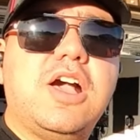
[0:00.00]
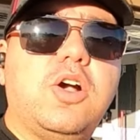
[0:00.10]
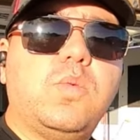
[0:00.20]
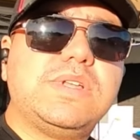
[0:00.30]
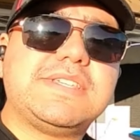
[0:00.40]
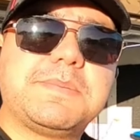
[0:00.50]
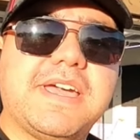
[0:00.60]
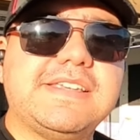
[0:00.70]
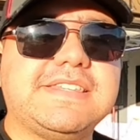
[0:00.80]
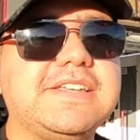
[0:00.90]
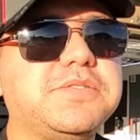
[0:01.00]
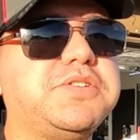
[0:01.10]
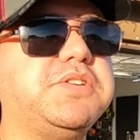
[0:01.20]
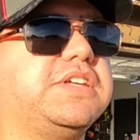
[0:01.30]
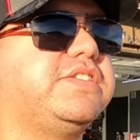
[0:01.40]
What's up guys, thanks for
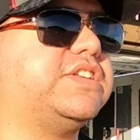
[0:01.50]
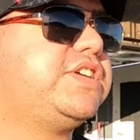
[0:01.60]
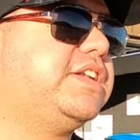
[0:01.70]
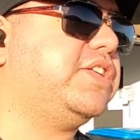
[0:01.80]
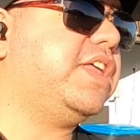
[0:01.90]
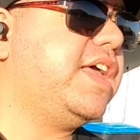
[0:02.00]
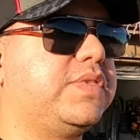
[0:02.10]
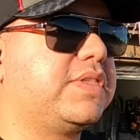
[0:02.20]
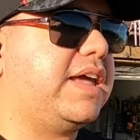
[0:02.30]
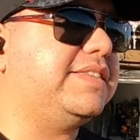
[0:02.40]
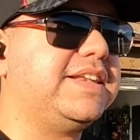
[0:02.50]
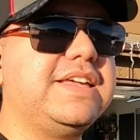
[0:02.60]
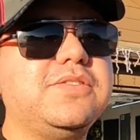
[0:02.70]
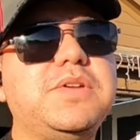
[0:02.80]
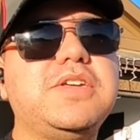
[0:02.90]
tuning into the channel. And
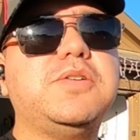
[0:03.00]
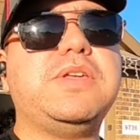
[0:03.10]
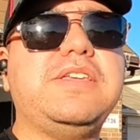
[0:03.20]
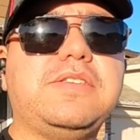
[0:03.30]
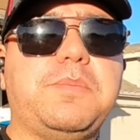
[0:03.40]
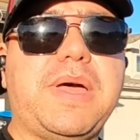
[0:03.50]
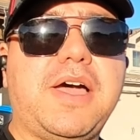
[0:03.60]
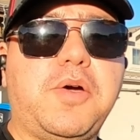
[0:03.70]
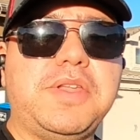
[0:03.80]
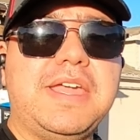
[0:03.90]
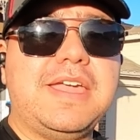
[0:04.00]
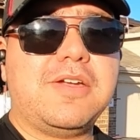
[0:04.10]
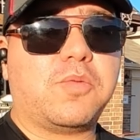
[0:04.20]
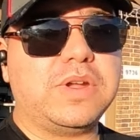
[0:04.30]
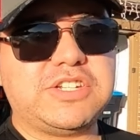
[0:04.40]
today's video is about
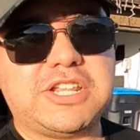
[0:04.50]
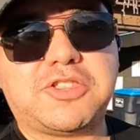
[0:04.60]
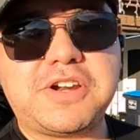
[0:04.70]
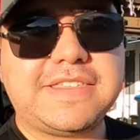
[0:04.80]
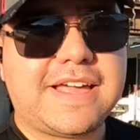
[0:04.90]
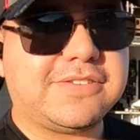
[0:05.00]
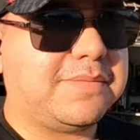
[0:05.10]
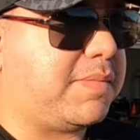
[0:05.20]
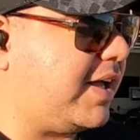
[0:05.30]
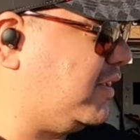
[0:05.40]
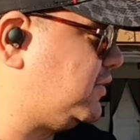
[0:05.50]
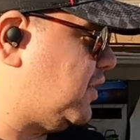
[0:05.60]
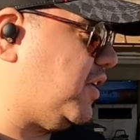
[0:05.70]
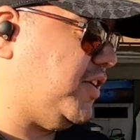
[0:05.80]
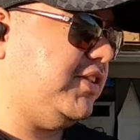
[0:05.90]
reaching 30,000 miles
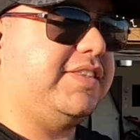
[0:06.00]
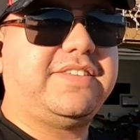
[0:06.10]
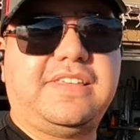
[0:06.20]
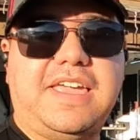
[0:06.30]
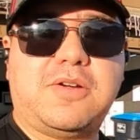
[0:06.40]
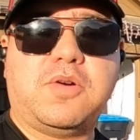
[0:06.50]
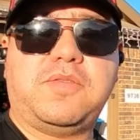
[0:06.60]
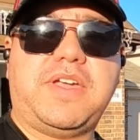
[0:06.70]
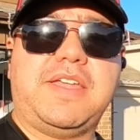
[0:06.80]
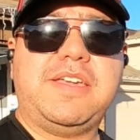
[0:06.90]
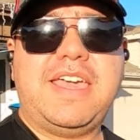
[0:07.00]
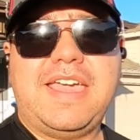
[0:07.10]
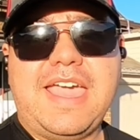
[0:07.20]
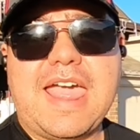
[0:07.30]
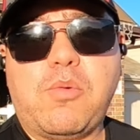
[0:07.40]
on the C8 Corvette
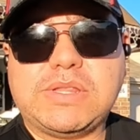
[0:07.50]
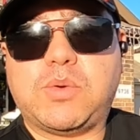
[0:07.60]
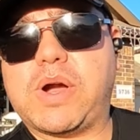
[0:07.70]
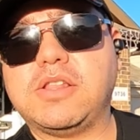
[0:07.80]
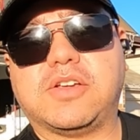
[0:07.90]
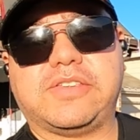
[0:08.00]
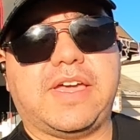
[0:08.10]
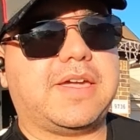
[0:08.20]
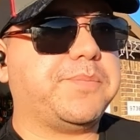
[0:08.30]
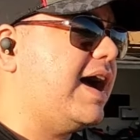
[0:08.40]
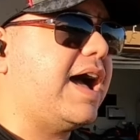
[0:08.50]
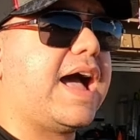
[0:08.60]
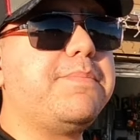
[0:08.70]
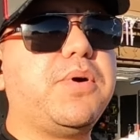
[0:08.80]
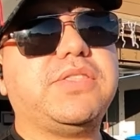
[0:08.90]
and what the wear looks like.
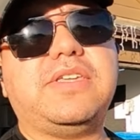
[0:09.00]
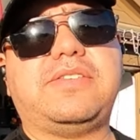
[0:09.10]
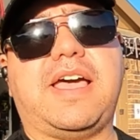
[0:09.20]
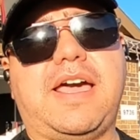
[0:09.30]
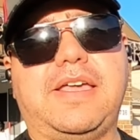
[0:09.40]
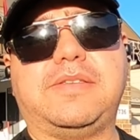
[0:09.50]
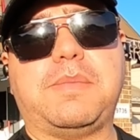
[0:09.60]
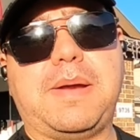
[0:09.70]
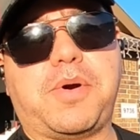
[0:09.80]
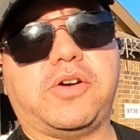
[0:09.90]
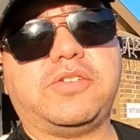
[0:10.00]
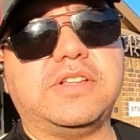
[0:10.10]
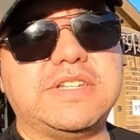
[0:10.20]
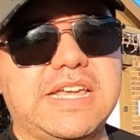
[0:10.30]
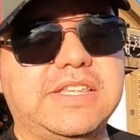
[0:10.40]
I bought this as my
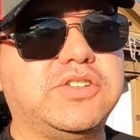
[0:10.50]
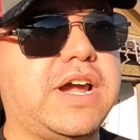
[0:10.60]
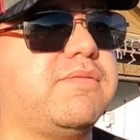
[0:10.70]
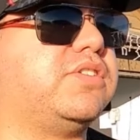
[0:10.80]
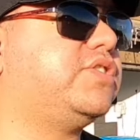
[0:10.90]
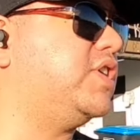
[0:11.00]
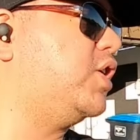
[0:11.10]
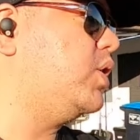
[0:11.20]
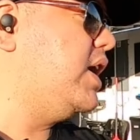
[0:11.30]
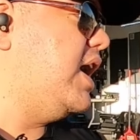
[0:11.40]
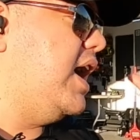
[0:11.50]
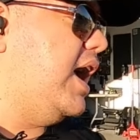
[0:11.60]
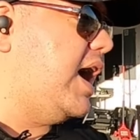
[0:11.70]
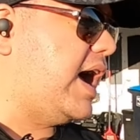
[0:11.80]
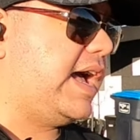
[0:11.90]
personal daily driver, so
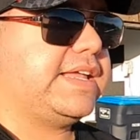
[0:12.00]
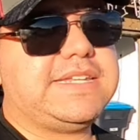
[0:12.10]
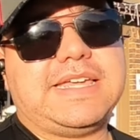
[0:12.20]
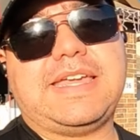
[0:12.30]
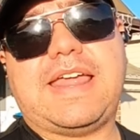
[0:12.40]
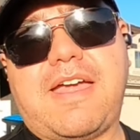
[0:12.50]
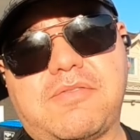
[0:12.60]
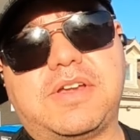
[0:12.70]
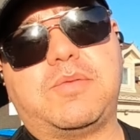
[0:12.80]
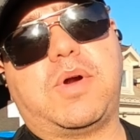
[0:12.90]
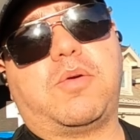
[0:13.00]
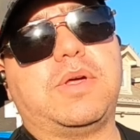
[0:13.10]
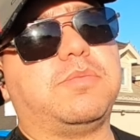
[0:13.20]
I take it everywhere with